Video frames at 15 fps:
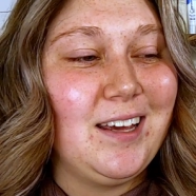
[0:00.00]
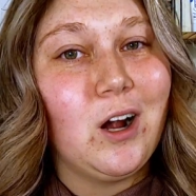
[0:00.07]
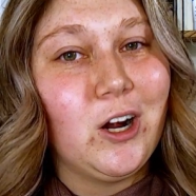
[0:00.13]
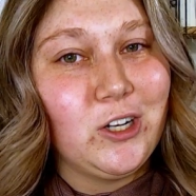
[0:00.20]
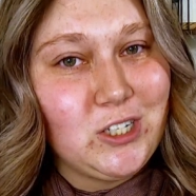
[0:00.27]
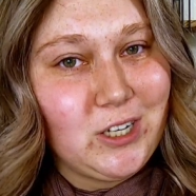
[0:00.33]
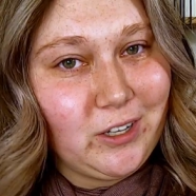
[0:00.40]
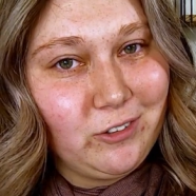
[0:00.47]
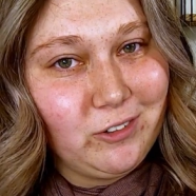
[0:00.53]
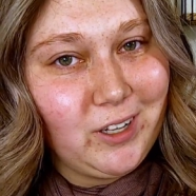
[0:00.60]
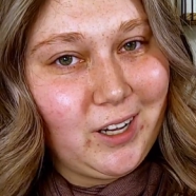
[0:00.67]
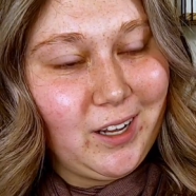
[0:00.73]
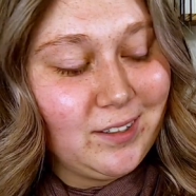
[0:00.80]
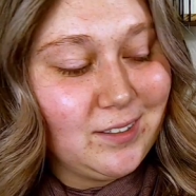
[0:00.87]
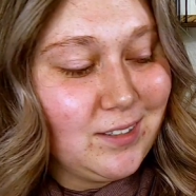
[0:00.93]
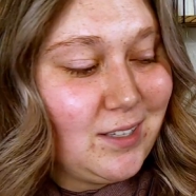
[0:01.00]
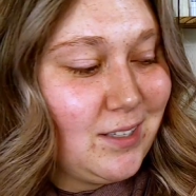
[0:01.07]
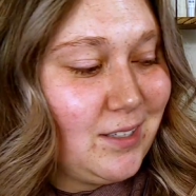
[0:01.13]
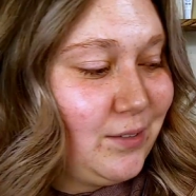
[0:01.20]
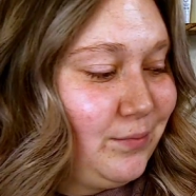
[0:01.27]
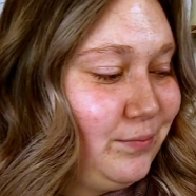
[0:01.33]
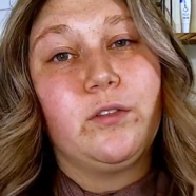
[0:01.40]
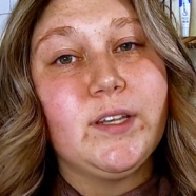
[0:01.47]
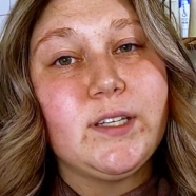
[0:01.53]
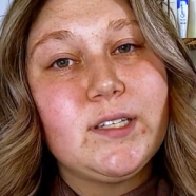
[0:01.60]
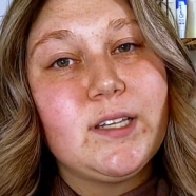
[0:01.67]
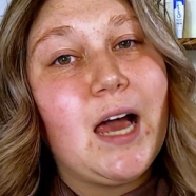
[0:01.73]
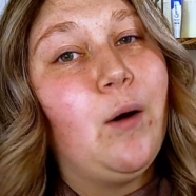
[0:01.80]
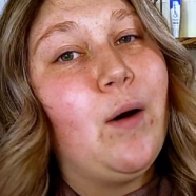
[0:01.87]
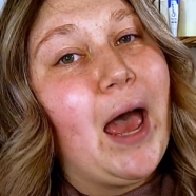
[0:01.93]
or harsh ingredients. So this
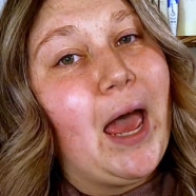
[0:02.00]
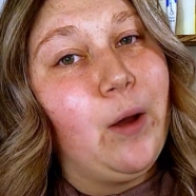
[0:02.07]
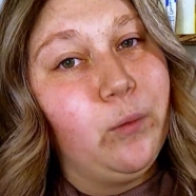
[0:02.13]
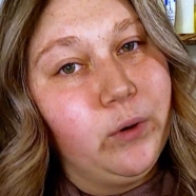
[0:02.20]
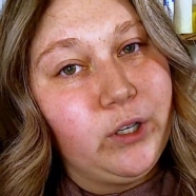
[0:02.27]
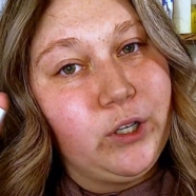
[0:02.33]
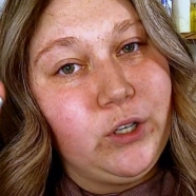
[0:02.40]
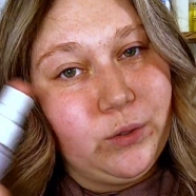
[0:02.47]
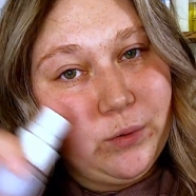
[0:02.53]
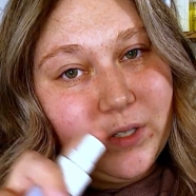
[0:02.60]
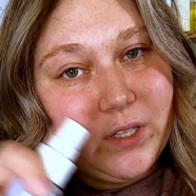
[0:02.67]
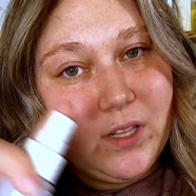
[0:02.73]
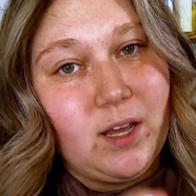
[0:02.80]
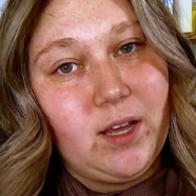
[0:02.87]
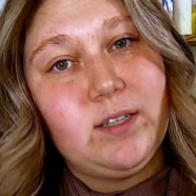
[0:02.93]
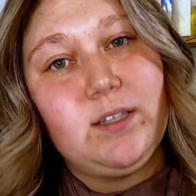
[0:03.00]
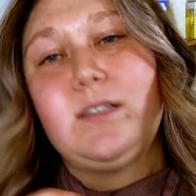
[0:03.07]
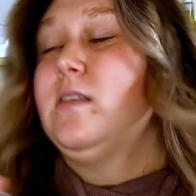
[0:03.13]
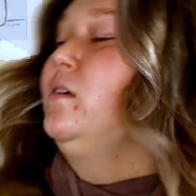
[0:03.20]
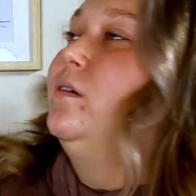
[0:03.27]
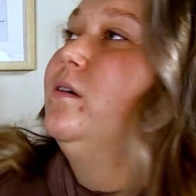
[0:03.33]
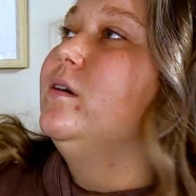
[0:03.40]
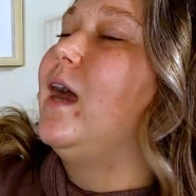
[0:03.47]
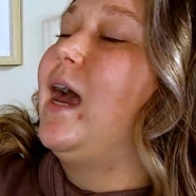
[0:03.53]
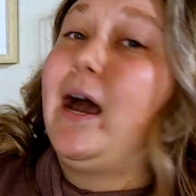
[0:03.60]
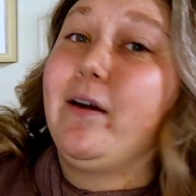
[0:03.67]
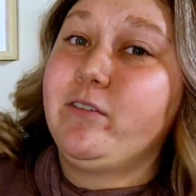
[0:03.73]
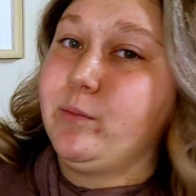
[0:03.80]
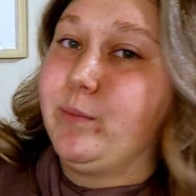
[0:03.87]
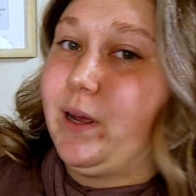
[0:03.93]
is how I would use this
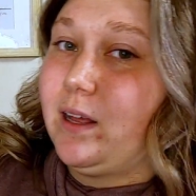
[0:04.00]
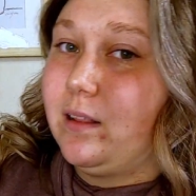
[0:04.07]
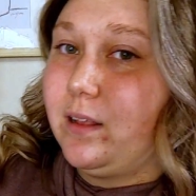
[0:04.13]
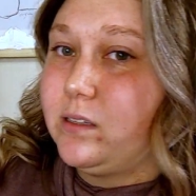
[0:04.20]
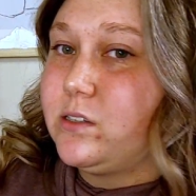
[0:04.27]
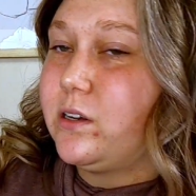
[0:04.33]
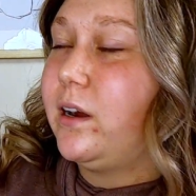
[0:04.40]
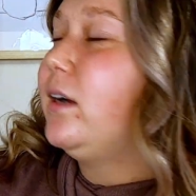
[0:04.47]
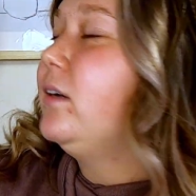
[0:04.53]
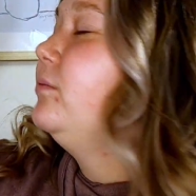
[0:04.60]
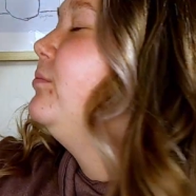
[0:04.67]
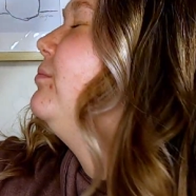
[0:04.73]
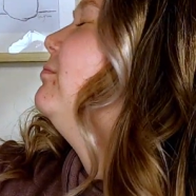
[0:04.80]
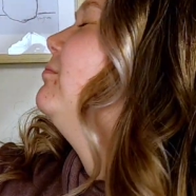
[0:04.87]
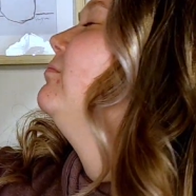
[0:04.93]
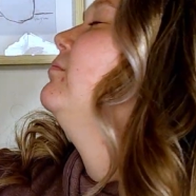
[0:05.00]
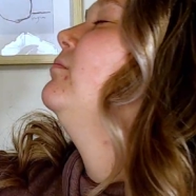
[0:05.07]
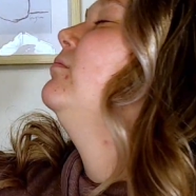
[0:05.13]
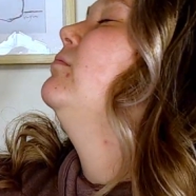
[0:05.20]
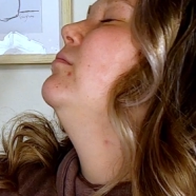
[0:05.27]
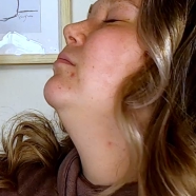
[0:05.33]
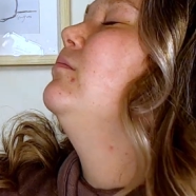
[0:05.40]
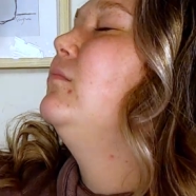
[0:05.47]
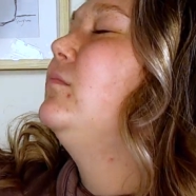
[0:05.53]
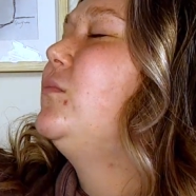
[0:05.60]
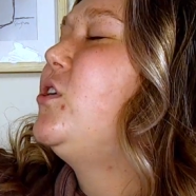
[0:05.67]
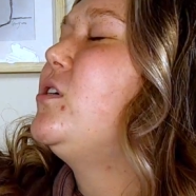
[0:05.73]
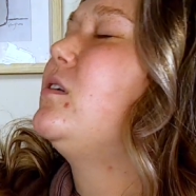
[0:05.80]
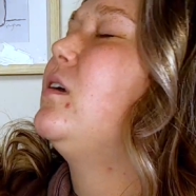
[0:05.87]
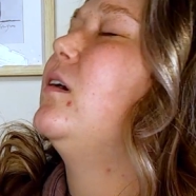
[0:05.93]
after my cleanser.
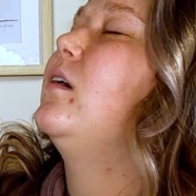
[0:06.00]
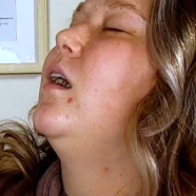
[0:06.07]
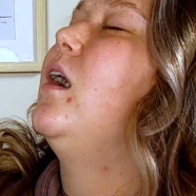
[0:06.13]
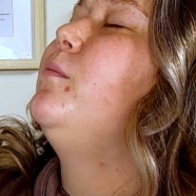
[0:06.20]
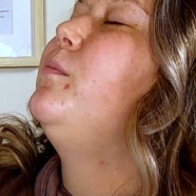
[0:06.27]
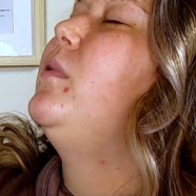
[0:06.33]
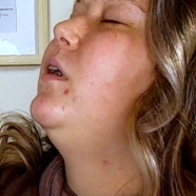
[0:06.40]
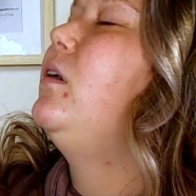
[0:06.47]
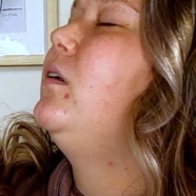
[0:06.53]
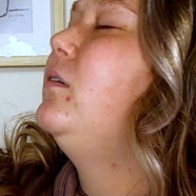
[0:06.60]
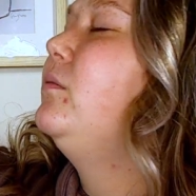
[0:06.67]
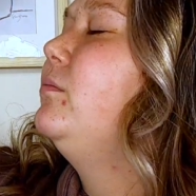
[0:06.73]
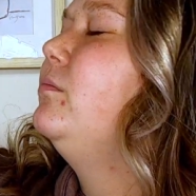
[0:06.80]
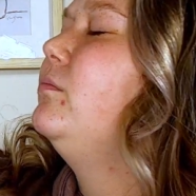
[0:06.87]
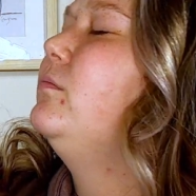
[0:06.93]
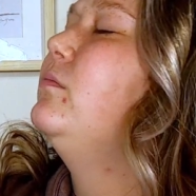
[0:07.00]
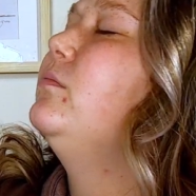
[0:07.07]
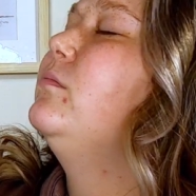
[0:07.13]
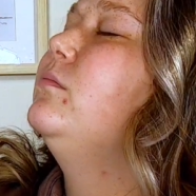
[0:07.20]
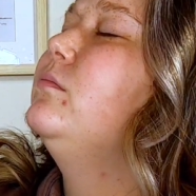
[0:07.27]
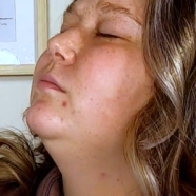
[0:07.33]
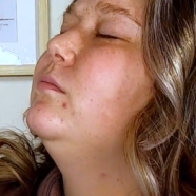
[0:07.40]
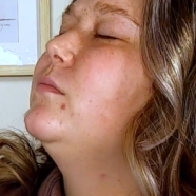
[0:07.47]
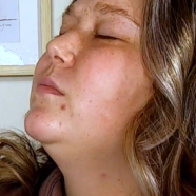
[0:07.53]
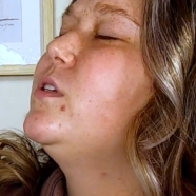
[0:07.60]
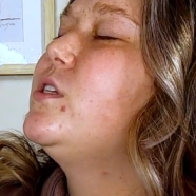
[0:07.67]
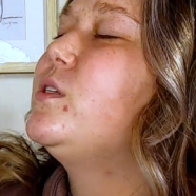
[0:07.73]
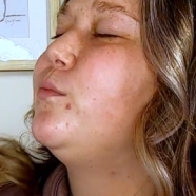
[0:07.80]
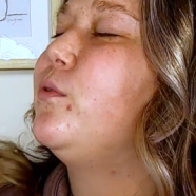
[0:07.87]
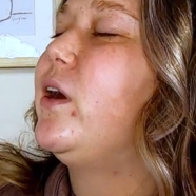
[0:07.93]
Just a couple
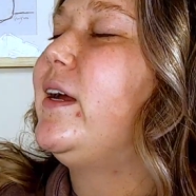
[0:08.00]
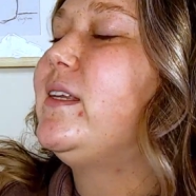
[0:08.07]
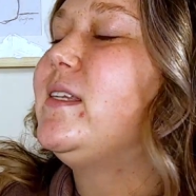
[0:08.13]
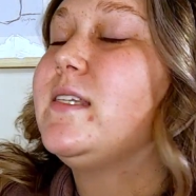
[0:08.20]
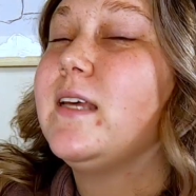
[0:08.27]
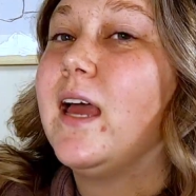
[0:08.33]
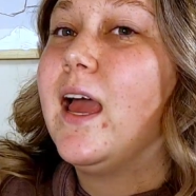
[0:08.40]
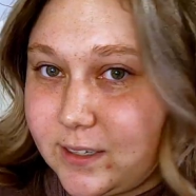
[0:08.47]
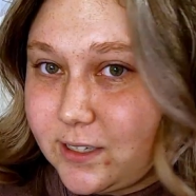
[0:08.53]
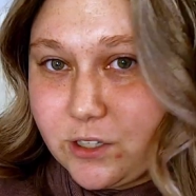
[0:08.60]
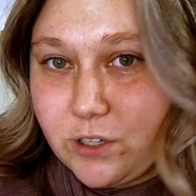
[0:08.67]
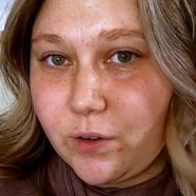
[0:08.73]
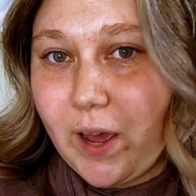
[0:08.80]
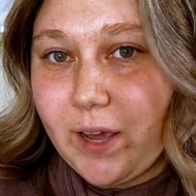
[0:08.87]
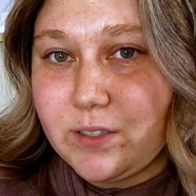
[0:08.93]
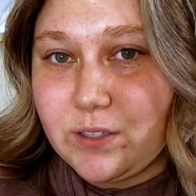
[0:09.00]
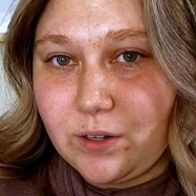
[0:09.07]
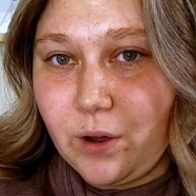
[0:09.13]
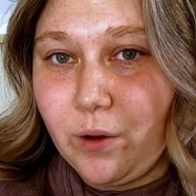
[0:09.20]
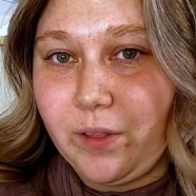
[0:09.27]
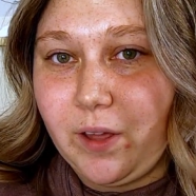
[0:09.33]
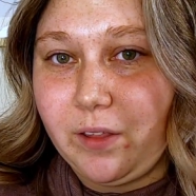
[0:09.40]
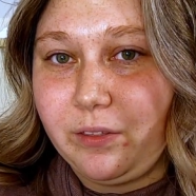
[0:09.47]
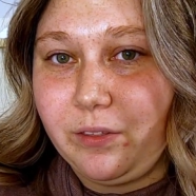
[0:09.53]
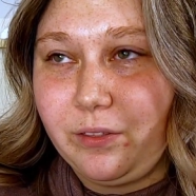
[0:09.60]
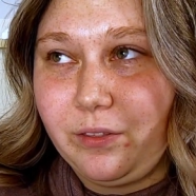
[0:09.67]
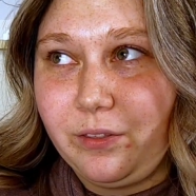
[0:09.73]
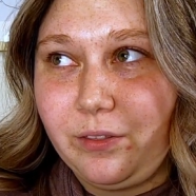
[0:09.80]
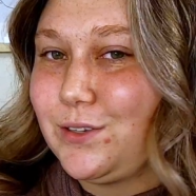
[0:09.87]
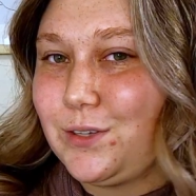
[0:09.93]
spritz. And did you guys know that
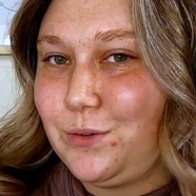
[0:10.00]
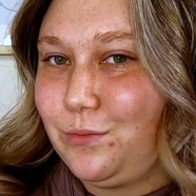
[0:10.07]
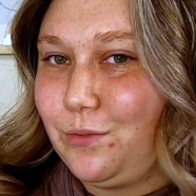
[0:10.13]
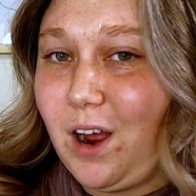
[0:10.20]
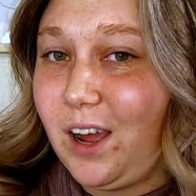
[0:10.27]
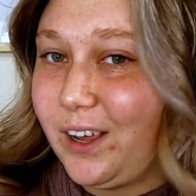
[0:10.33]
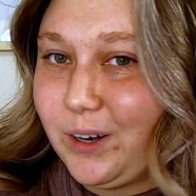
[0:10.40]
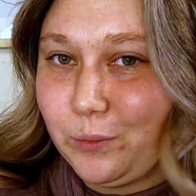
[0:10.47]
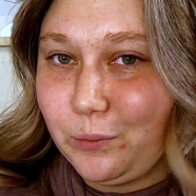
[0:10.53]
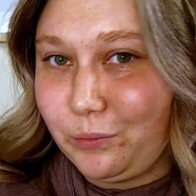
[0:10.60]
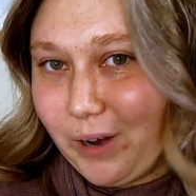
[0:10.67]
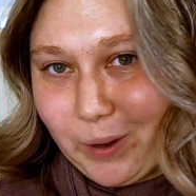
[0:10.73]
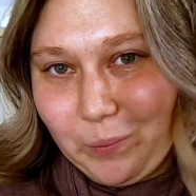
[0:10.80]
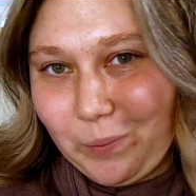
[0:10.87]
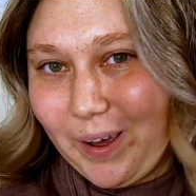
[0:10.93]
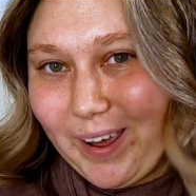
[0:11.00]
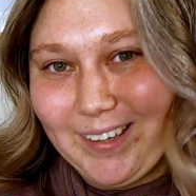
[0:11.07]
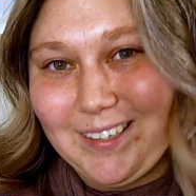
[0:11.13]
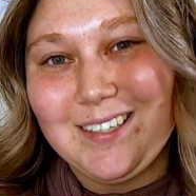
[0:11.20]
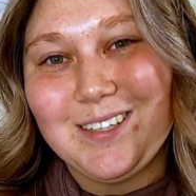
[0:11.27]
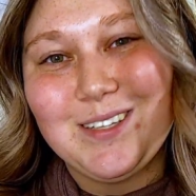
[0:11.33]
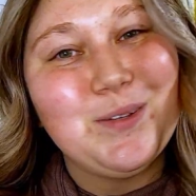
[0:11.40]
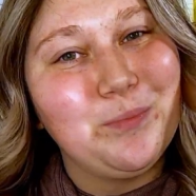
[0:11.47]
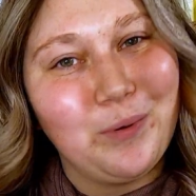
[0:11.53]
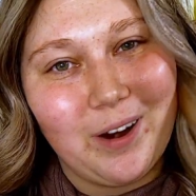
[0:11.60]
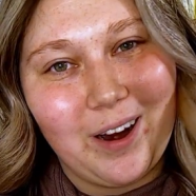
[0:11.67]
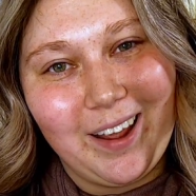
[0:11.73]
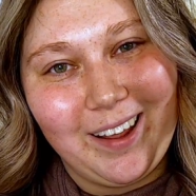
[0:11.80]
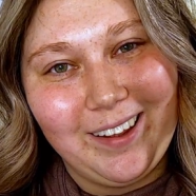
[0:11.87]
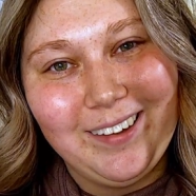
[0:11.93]
there's a wrong and a right way to
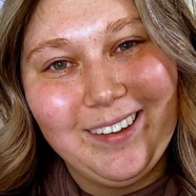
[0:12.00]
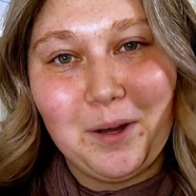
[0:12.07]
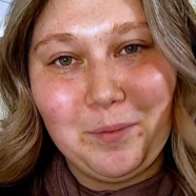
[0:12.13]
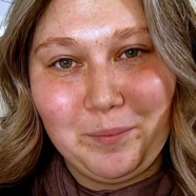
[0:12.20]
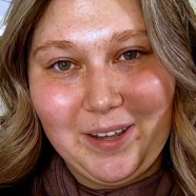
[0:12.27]
spray a